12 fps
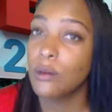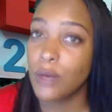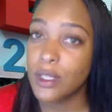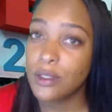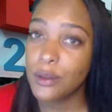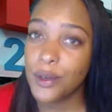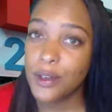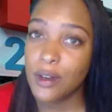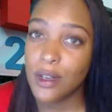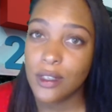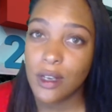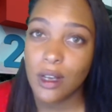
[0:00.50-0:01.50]
What's going
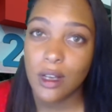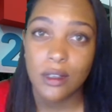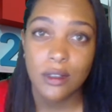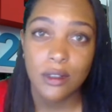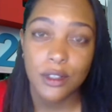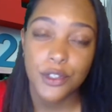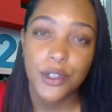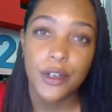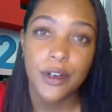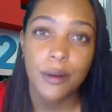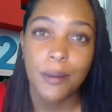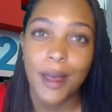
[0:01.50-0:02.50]
on, y'all? This your
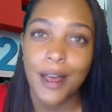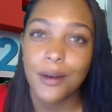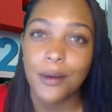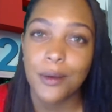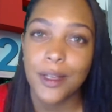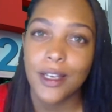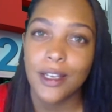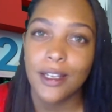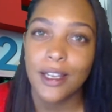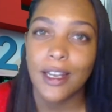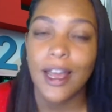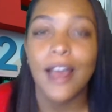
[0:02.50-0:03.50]
girl, Mad
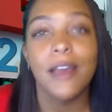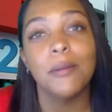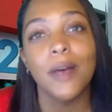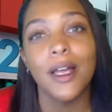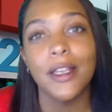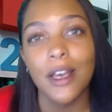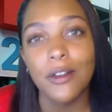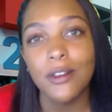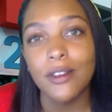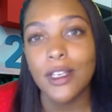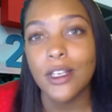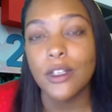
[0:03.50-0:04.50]
Queen, and I'm
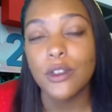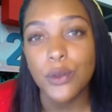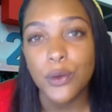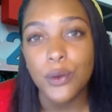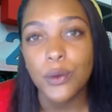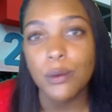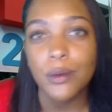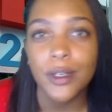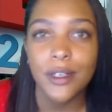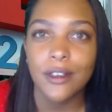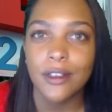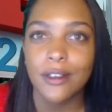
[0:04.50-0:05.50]
announcing two
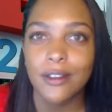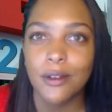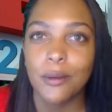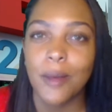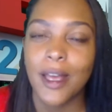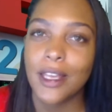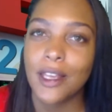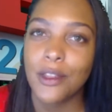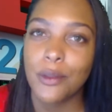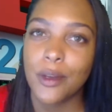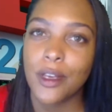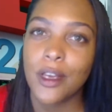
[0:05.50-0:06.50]
winners to my
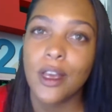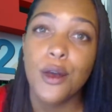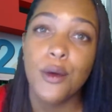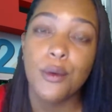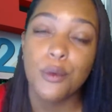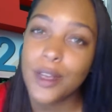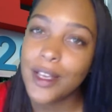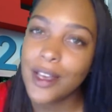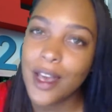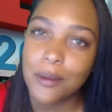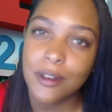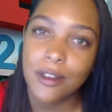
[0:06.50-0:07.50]
E3
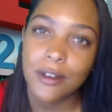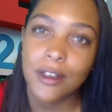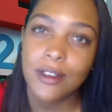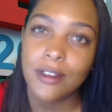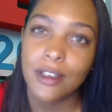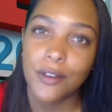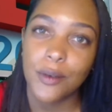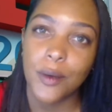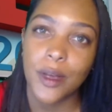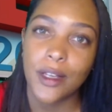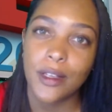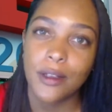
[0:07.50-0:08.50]
Recap Series
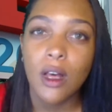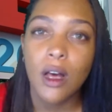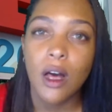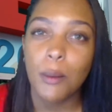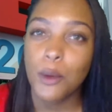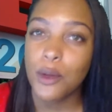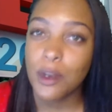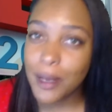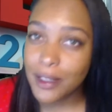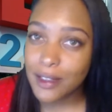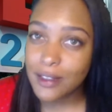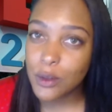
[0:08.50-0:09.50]
giveaway. I'm going to
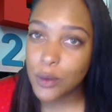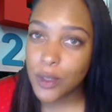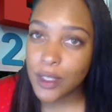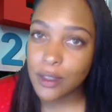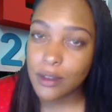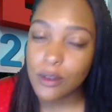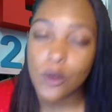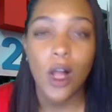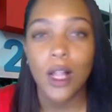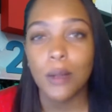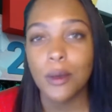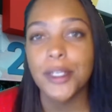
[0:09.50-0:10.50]
make this quick, so
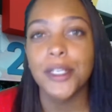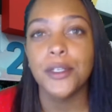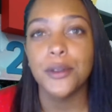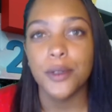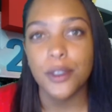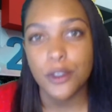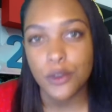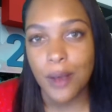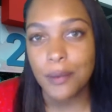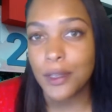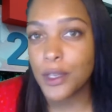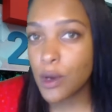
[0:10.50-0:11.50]
all I'm going to do is
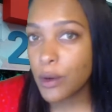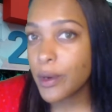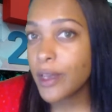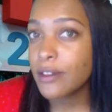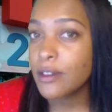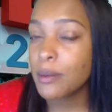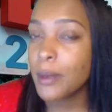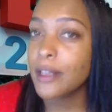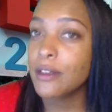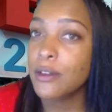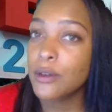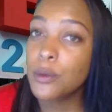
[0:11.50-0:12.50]
drop the URLs to my
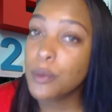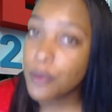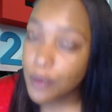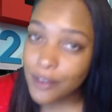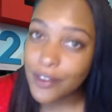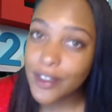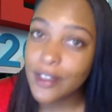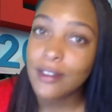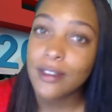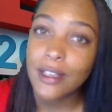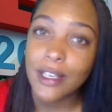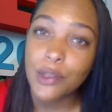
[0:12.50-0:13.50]
two previous
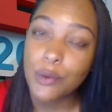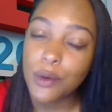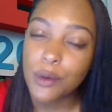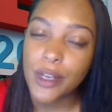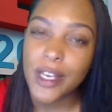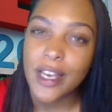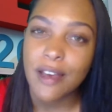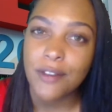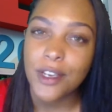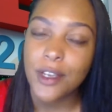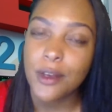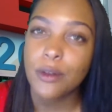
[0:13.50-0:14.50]
E3 recap
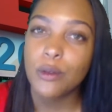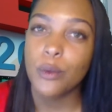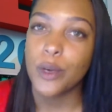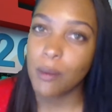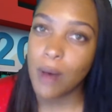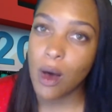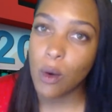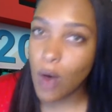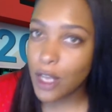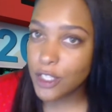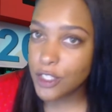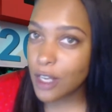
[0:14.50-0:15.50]
videos, one about
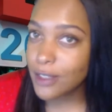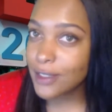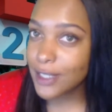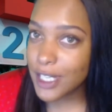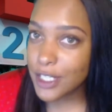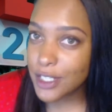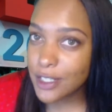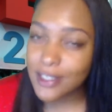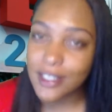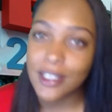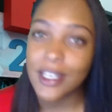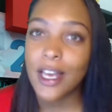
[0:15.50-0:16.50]
Watch Dogs
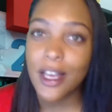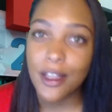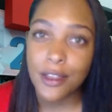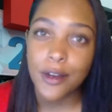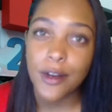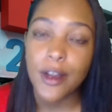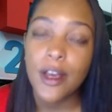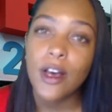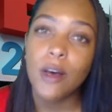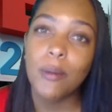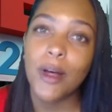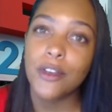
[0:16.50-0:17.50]
Legions and the other
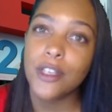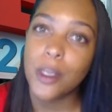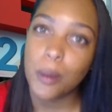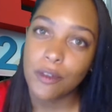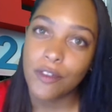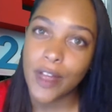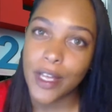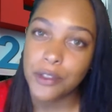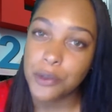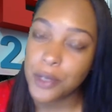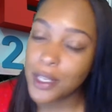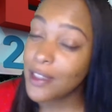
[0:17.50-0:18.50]
about Double Fine
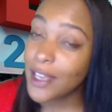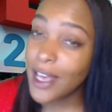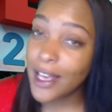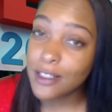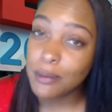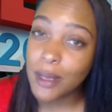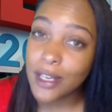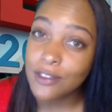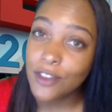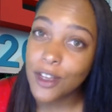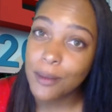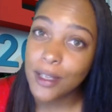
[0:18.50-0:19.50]
joining the
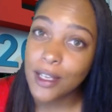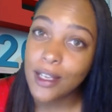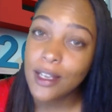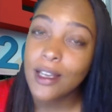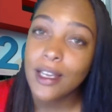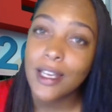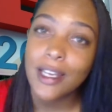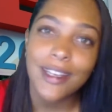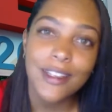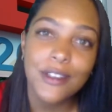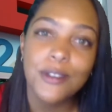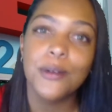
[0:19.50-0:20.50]
Xbox family,
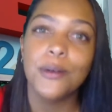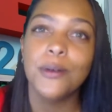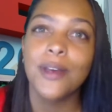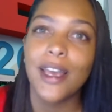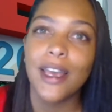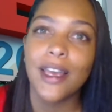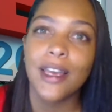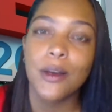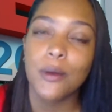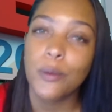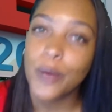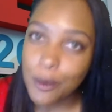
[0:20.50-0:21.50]
into a
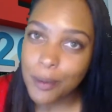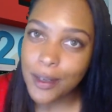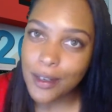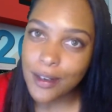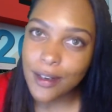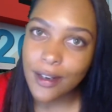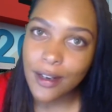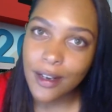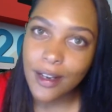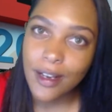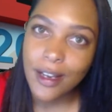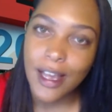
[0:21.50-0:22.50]
winner picker,
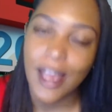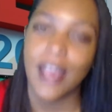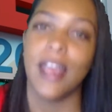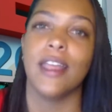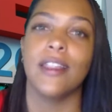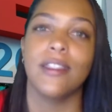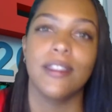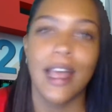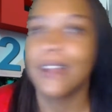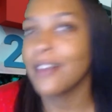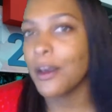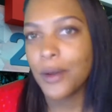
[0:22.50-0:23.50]
and
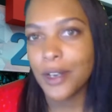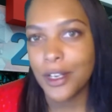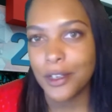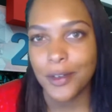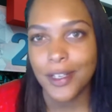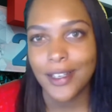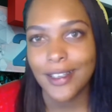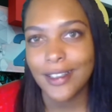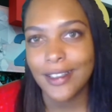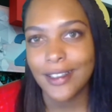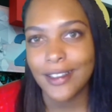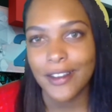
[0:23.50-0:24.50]
that's how we're going to do it.
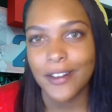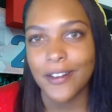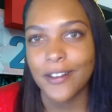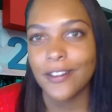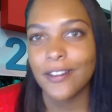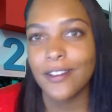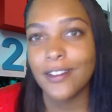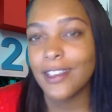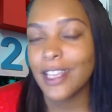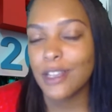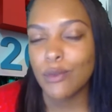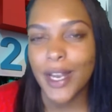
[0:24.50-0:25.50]
So
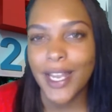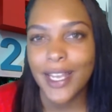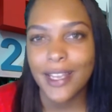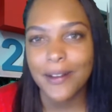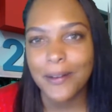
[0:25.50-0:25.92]
let's run it.